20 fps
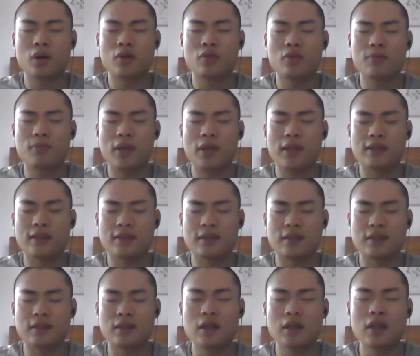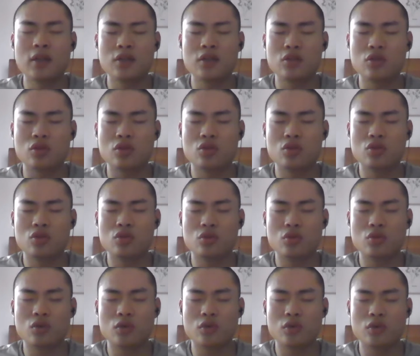paste.
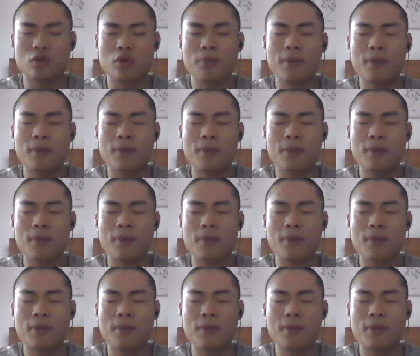Your